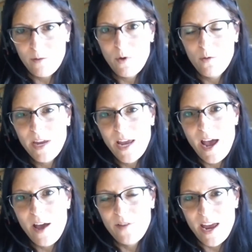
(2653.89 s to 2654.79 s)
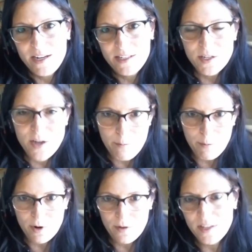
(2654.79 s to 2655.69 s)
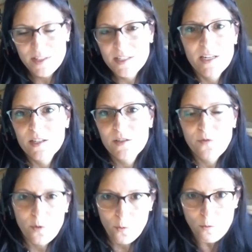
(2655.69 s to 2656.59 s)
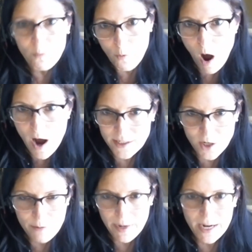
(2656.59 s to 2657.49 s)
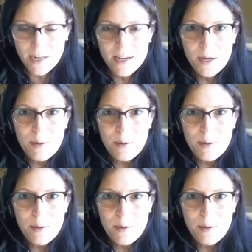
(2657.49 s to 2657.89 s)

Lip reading: well, we have X number of incidents for Y topic,